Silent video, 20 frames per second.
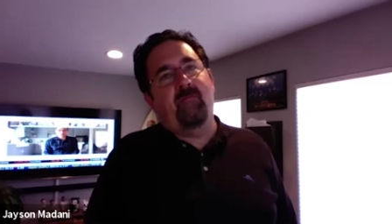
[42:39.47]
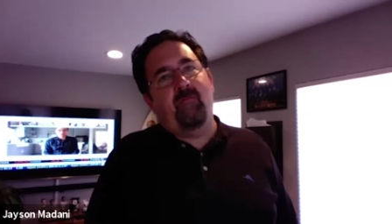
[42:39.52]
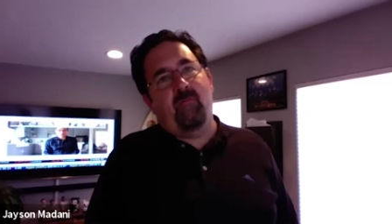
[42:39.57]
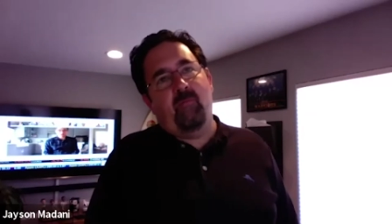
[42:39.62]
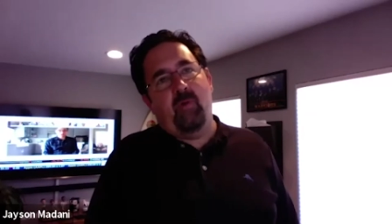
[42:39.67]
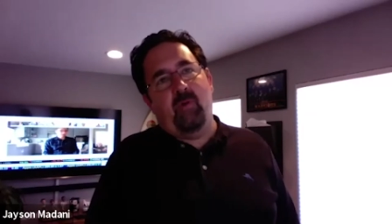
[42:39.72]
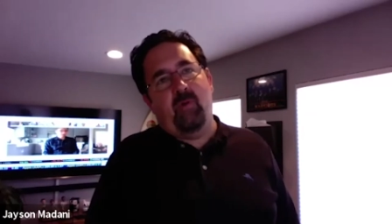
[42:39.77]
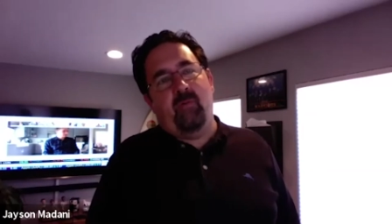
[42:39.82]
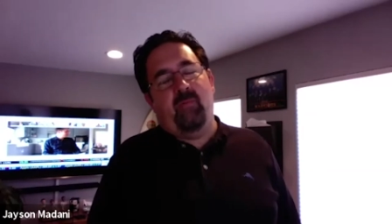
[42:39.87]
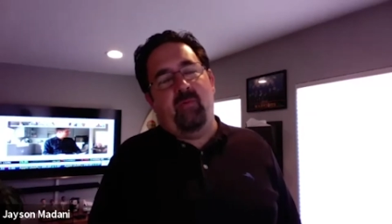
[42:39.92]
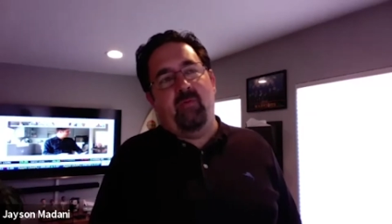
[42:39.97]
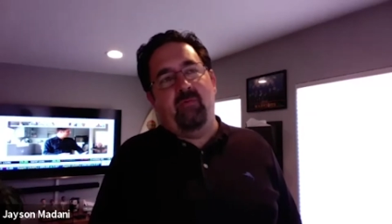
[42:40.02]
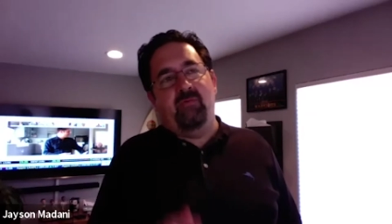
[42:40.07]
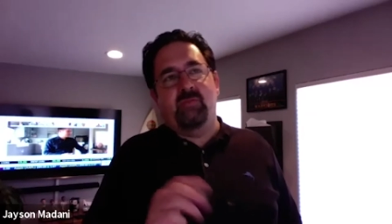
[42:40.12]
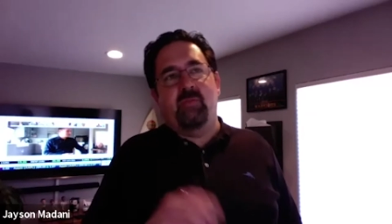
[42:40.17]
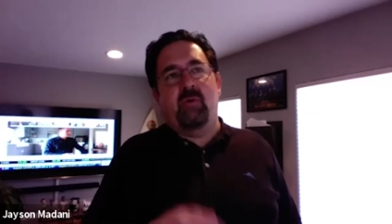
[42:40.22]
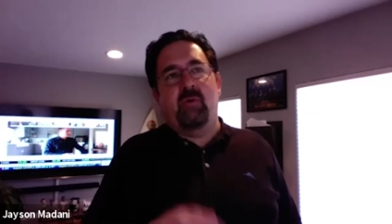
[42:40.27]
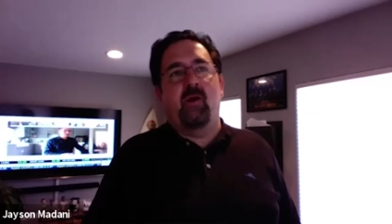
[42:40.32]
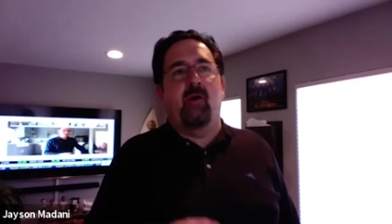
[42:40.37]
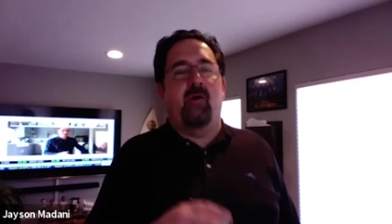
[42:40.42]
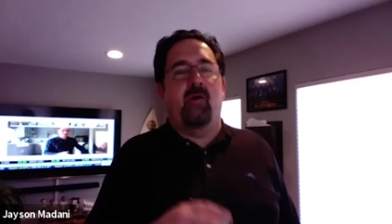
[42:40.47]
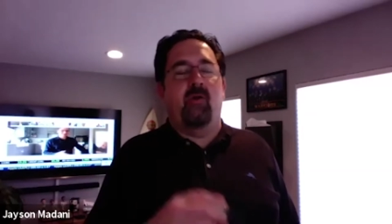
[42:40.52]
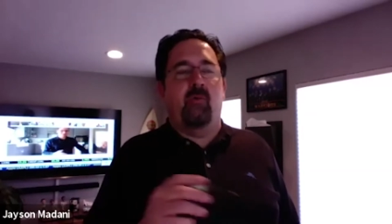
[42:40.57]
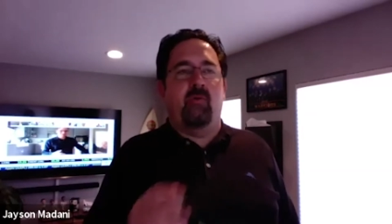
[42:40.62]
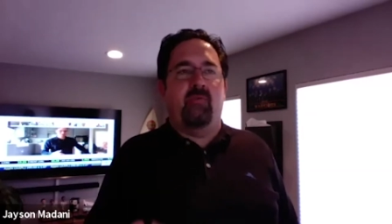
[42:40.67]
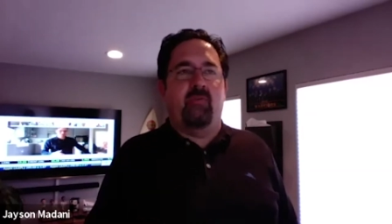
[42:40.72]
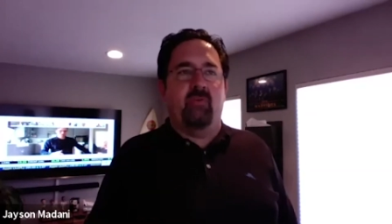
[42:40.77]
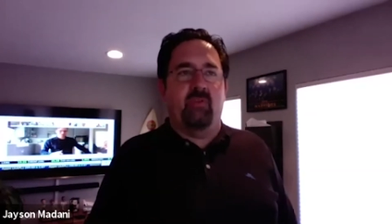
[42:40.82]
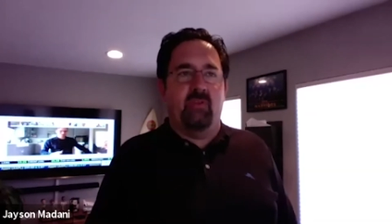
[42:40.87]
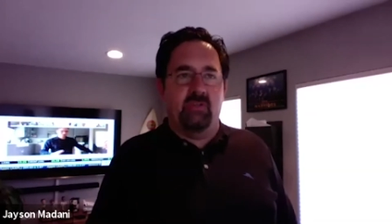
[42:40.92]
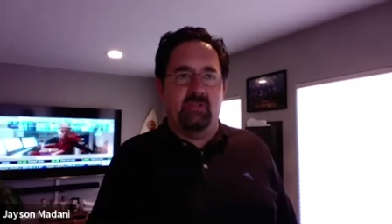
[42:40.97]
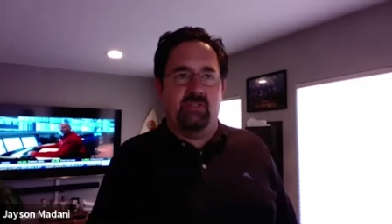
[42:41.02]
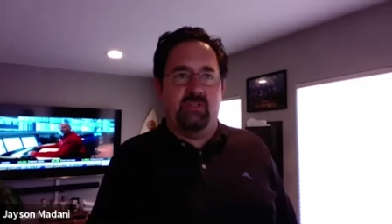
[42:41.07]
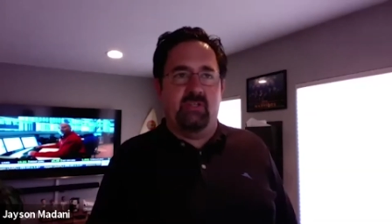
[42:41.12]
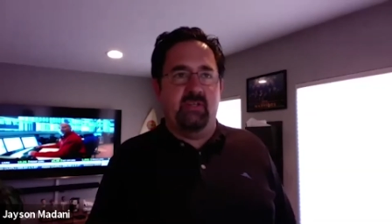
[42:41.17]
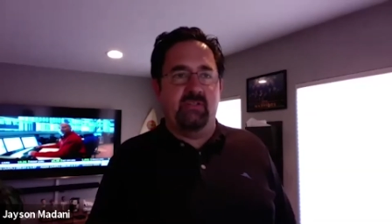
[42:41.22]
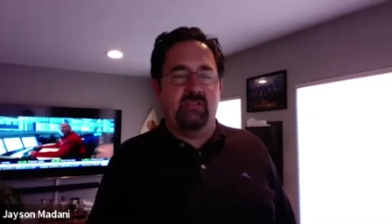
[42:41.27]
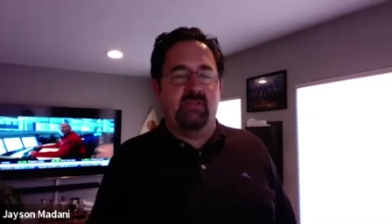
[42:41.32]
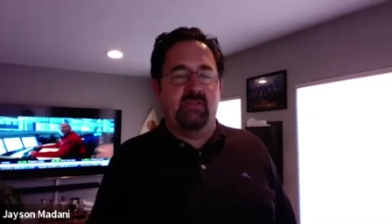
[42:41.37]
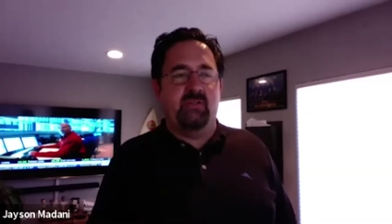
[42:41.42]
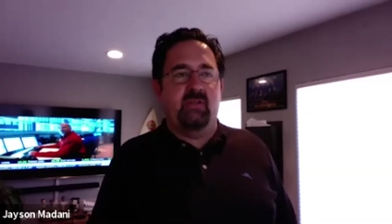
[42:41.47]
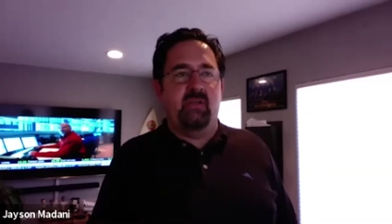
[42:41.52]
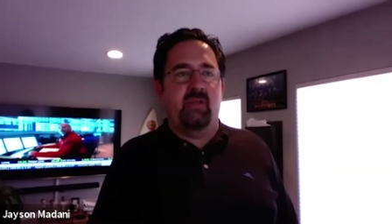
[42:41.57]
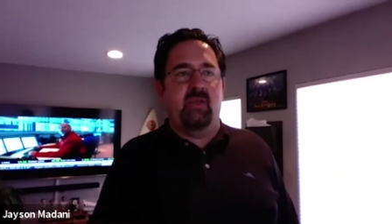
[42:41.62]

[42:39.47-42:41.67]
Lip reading: he was the buyer on one of our listings,